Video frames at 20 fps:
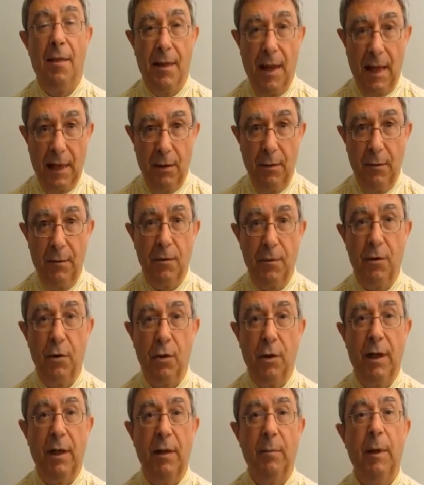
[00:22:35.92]
Thank you for
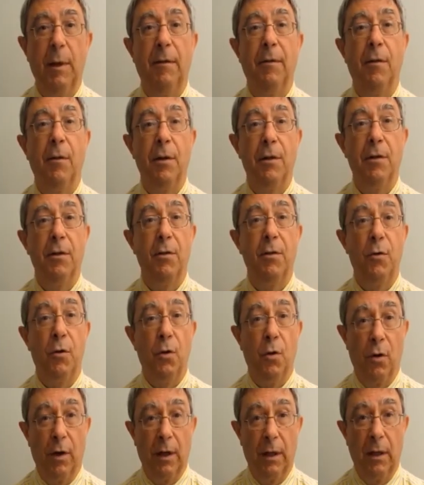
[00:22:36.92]
joining me for this
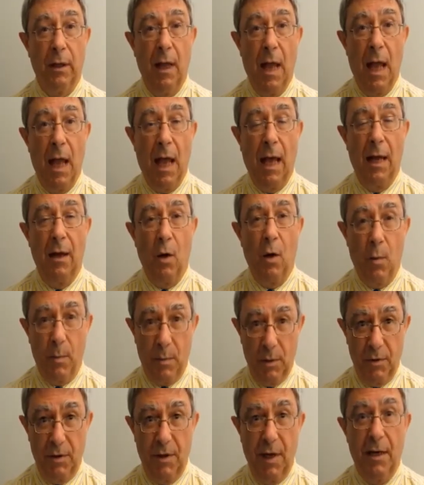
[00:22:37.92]
tutorial, and I
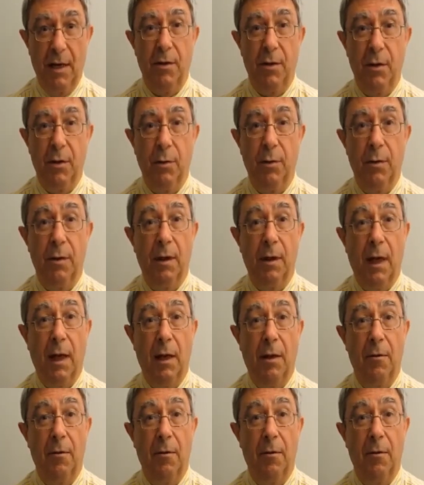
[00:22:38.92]
hope you'll stay tuned